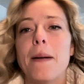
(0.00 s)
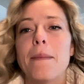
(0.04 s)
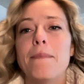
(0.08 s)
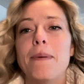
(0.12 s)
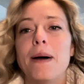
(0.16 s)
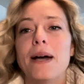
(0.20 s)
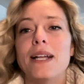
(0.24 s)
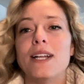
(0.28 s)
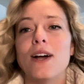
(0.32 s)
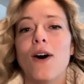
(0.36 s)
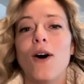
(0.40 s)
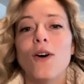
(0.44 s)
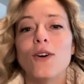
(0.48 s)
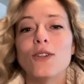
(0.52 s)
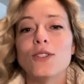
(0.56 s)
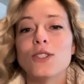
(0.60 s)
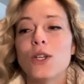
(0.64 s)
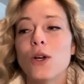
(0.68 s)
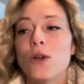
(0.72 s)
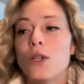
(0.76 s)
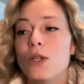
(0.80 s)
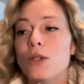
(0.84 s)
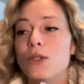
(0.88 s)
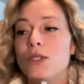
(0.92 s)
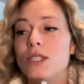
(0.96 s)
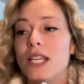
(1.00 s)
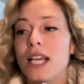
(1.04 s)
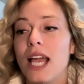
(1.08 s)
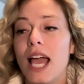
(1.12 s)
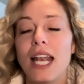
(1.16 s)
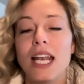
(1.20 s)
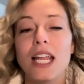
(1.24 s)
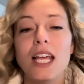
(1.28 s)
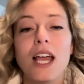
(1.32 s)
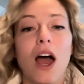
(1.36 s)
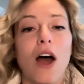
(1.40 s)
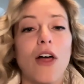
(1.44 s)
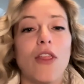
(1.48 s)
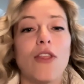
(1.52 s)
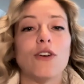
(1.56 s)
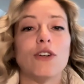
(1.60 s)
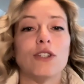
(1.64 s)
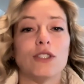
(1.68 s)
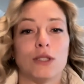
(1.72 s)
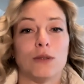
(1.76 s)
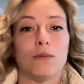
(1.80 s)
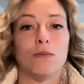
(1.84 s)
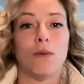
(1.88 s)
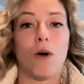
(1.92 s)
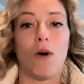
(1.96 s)
But also using any other
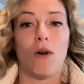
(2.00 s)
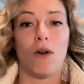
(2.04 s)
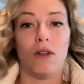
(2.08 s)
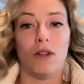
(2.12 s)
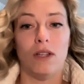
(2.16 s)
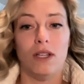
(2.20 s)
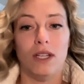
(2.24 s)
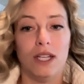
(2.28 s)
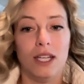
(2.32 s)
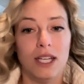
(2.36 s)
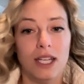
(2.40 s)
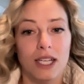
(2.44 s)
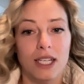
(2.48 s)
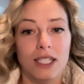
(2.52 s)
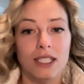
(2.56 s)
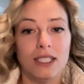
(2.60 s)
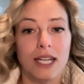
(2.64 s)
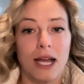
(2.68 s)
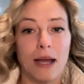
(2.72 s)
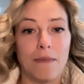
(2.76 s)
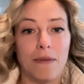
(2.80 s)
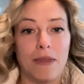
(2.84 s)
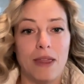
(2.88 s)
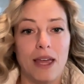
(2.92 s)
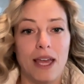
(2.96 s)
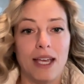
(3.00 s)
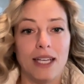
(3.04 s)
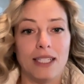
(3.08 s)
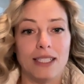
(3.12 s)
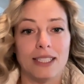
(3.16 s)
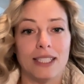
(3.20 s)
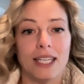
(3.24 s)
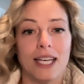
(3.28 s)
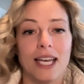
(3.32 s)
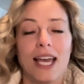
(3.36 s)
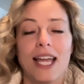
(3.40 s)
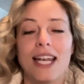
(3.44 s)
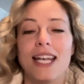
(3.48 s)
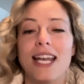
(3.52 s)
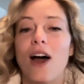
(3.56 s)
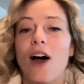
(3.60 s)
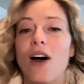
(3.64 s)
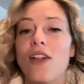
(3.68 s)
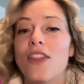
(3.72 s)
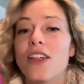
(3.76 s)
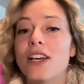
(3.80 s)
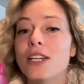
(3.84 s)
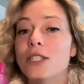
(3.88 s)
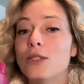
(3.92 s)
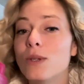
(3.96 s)
small type things. Now,
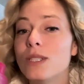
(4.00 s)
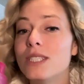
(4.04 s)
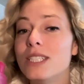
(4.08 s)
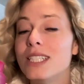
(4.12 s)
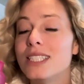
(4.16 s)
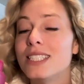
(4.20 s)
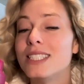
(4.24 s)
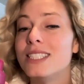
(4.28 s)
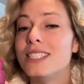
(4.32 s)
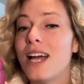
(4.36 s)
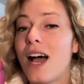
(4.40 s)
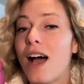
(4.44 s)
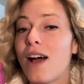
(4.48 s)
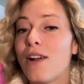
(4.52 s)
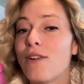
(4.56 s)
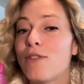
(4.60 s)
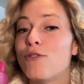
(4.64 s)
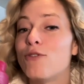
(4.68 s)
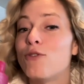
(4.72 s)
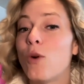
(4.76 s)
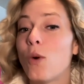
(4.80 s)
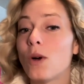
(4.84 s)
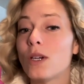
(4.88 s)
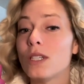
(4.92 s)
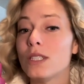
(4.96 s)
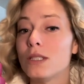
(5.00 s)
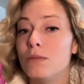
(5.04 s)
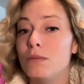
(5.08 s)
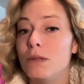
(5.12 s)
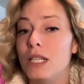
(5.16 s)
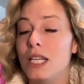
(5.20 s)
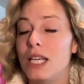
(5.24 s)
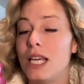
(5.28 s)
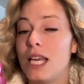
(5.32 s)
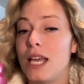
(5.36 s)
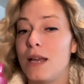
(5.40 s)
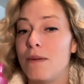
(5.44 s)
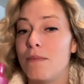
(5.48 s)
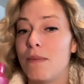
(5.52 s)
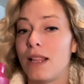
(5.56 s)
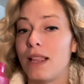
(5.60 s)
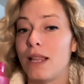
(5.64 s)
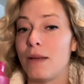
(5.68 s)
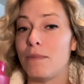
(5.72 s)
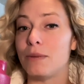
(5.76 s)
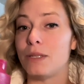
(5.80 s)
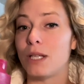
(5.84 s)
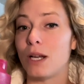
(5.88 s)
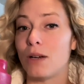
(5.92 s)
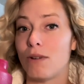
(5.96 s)
this one does not force me to keep my
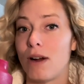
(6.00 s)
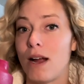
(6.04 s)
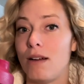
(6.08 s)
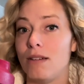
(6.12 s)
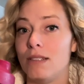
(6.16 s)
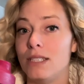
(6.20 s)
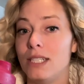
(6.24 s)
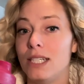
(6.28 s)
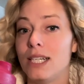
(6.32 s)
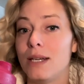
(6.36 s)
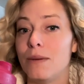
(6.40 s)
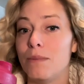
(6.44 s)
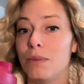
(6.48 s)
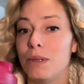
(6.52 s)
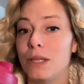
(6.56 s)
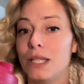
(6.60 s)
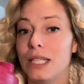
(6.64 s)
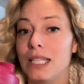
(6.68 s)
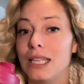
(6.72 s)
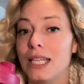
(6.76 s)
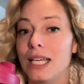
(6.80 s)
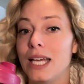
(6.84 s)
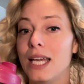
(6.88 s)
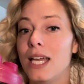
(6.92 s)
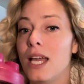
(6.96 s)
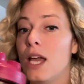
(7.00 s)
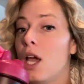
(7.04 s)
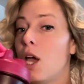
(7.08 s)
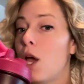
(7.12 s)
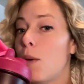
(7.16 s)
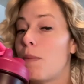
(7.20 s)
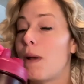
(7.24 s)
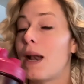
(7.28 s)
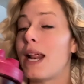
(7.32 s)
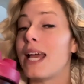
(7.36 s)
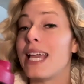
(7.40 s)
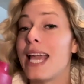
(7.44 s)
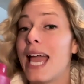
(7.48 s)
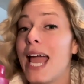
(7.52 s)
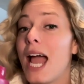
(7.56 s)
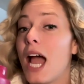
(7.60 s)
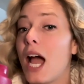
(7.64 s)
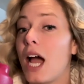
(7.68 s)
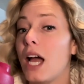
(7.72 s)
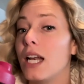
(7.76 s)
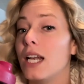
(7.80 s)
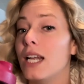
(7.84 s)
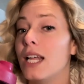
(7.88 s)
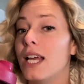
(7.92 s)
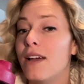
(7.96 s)
lips around it completely, but I can.